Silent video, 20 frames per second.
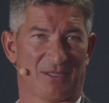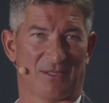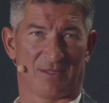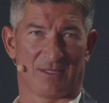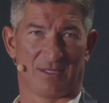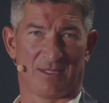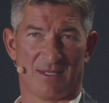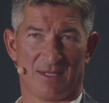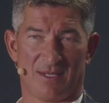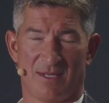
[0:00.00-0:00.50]

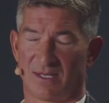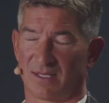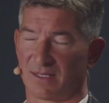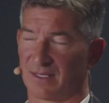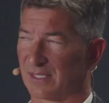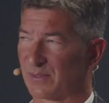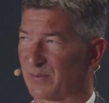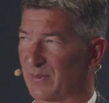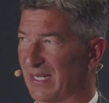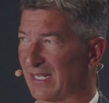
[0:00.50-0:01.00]
soon,
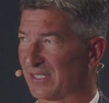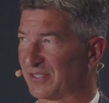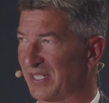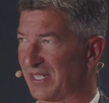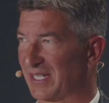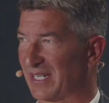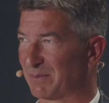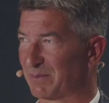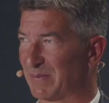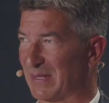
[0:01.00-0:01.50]
unless we
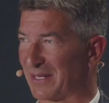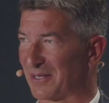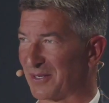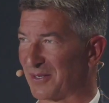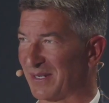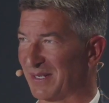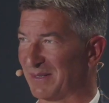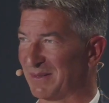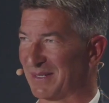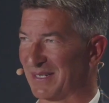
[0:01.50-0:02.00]
actually get
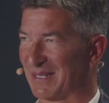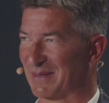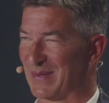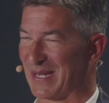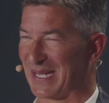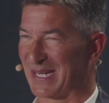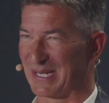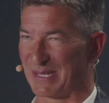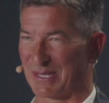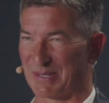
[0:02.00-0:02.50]
better at
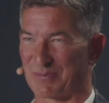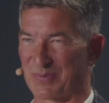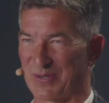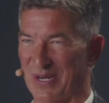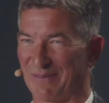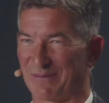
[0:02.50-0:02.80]
making them